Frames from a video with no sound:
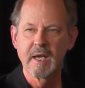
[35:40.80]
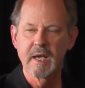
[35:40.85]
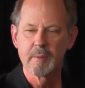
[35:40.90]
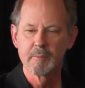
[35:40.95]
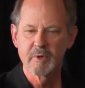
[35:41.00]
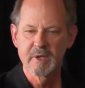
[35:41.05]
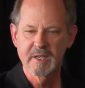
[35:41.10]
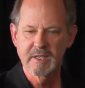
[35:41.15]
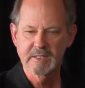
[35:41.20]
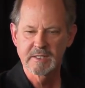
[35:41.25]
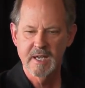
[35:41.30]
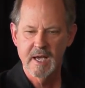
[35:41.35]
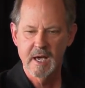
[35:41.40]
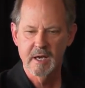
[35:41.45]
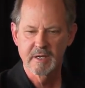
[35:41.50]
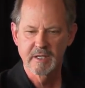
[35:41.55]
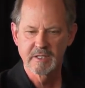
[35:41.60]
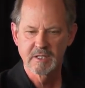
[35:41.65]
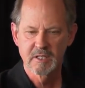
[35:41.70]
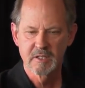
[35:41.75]
and bring it
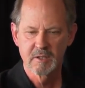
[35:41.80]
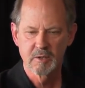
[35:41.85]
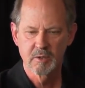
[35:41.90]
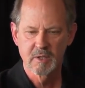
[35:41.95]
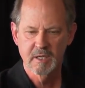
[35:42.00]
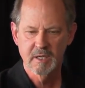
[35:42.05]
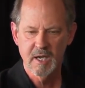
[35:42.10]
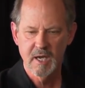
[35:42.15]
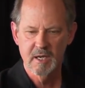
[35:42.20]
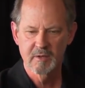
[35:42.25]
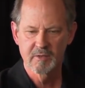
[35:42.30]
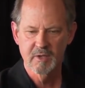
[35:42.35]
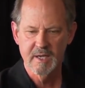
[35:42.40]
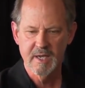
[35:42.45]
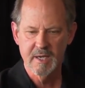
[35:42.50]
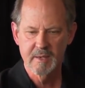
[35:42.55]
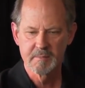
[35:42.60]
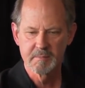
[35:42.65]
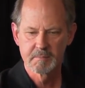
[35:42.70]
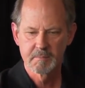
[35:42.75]
down into a kind of
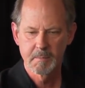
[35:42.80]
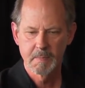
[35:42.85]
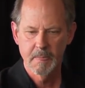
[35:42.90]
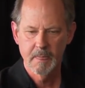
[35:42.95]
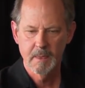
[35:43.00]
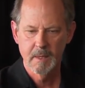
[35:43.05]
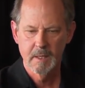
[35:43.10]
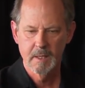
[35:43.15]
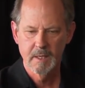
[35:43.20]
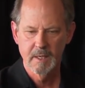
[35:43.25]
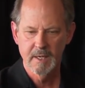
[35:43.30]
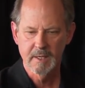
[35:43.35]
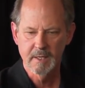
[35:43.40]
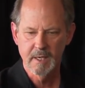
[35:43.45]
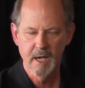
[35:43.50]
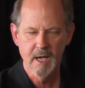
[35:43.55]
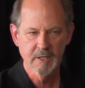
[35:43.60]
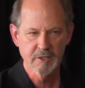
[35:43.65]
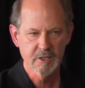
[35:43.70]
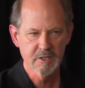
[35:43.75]
a
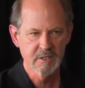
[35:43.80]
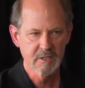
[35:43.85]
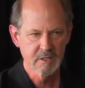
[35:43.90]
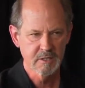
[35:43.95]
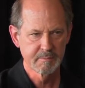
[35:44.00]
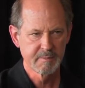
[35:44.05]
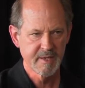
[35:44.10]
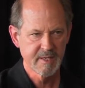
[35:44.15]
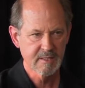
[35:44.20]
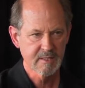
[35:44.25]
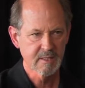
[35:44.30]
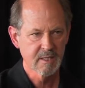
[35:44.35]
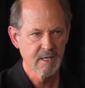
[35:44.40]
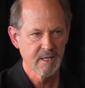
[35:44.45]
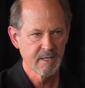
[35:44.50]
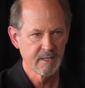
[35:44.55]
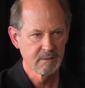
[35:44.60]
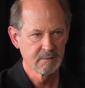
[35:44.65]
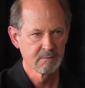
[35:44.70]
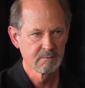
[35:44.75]
consciousness
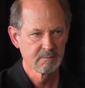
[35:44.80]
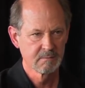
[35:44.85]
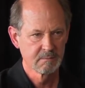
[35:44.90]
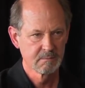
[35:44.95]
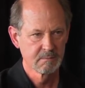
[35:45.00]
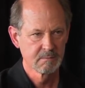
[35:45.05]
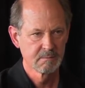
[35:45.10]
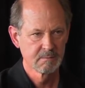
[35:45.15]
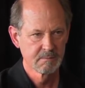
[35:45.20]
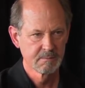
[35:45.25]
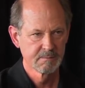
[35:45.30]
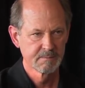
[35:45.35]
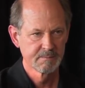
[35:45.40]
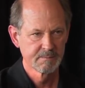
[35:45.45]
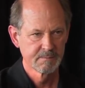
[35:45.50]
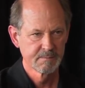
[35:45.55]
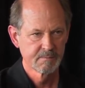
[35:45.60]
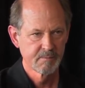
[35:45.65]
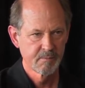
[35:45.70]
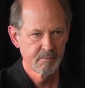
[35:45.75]
baseline.
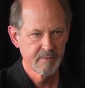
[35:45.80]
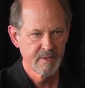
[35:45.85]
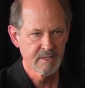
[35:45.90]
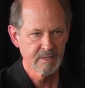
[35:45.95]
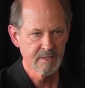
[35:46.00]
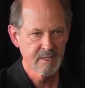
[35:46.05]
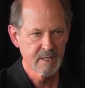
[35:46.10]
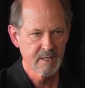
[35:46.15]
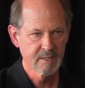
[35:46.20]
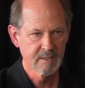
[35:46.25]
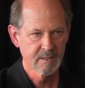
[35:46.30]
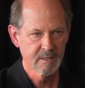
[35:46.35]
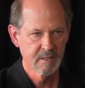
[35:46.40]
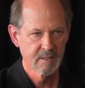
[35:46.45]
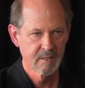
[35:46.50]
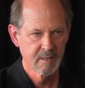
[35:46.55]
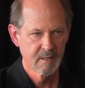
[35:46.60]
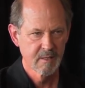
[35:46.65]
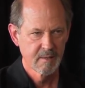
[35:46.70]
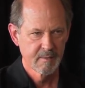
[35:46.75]
This
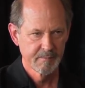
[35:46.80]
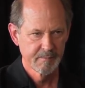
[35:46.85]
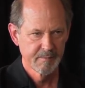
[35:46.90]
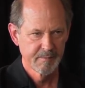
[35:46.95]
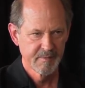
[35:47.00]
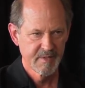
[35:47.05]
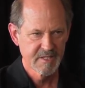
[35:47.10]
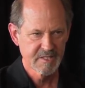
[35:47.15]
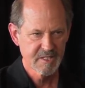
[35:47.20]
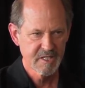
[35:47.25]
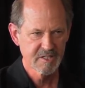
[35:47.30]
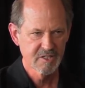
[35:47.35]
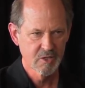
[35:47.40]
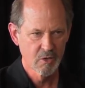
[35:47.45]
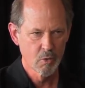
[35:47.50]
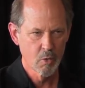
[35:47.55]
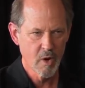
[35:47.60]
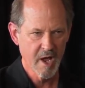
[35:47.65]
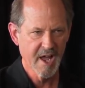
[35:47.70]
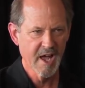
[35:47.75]
is
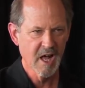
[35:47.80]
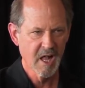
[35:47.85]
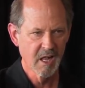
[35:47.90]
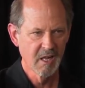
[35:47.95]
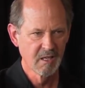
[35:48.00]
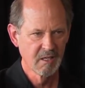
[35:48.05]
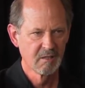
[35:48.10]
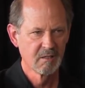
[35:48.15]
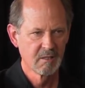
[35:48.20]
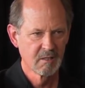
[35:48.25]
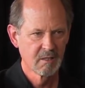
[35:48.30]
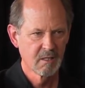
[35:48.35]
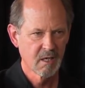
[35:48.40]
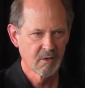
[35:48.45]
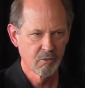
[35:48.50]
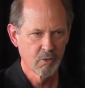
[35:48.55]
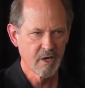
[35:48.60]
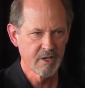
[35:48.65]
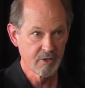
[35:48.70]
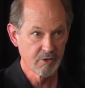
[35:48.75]
the well
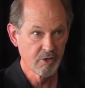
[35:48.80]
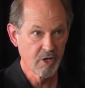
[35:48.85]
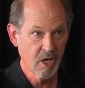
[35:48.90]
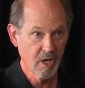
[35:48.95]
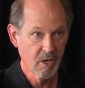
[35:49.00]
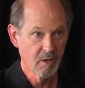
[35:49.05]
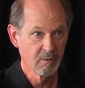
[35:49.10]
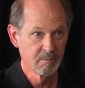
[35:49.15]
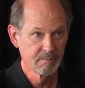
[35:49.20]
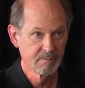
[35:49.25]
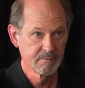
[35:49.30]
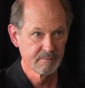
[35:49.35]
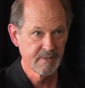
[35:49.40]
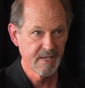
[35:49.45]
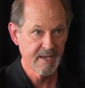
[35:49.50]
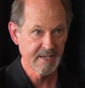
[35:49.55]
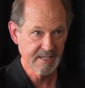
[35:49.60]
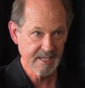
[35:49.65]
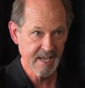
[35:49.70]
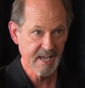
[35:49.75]
of what you know
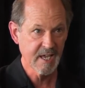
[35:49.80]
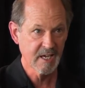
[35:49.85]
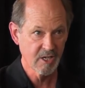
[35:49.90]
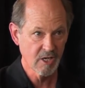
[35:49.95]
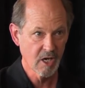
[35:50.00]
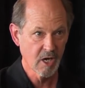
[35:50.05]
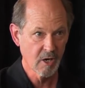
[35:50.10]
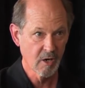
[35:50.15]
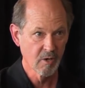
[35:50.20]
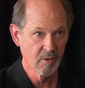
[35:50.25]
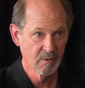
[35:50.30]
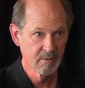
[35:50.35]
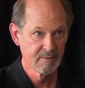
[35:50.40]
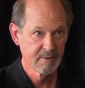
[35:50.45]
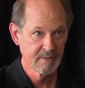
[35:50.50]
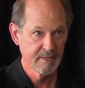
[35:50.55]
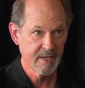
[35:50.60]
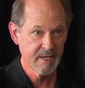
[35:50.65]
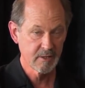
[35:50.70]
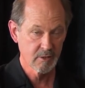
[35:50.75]
and can know,
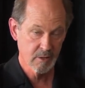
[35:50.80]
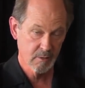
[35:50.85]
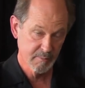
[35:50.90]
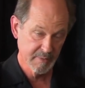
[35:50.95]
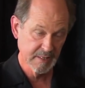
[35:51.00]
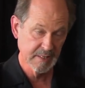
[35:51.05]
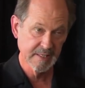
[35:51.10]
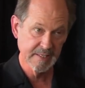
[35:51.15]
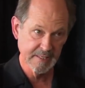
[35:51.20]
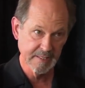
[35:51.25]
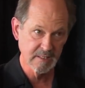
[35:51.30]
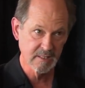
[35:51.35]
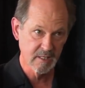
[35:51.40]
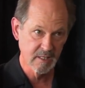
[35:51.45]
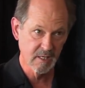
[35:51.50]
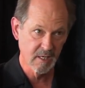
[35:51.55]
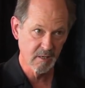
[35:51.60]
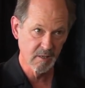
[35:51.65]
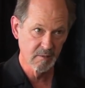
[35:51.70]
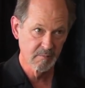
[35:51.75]
and your ability
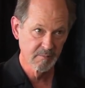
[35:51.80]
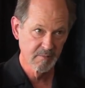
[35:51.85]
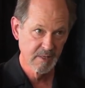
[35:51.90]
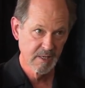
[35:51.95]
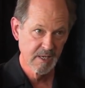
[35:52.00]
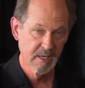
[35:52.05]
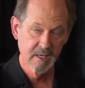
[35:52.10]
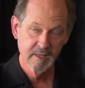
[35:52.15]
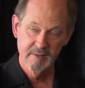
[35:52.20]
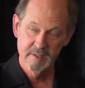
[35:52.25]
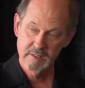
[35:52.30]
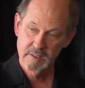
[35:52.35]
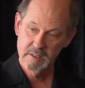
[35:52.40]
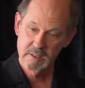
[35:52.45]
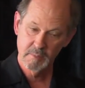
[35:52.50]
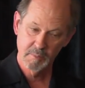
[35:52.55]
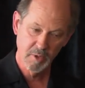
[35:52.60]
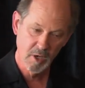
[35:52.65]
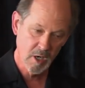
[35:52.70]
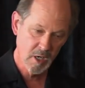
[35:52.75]
to know. This
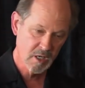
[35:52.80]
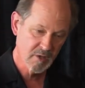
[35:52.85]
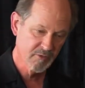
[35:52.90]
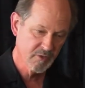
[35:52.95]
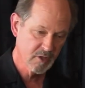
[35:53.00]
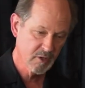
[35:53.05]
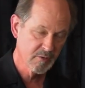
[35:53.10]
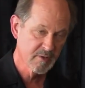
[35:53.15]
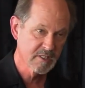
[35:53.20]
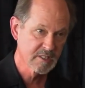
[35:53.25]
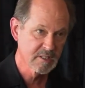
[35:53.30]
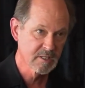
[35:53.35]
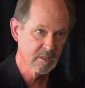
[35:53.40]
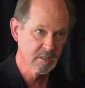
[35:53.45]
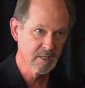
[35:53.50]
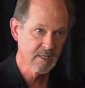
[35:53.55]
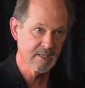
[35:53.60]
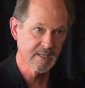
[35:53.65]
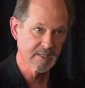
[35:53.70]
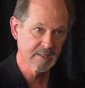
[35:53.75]
is the part of you that's
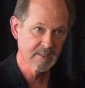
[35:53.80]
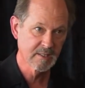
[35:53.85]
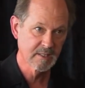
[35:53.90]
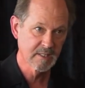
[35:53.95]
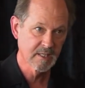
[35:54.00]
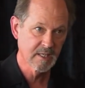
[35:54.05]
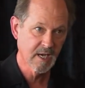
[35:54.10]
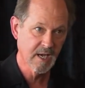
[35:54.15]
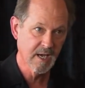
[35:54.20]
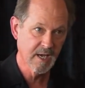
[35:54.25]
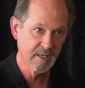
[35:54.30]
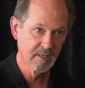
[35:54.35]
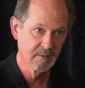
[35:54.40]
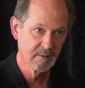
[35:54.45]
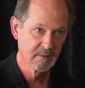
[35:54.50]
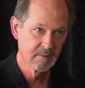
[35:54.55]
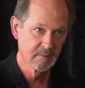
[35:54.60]
still connected to God.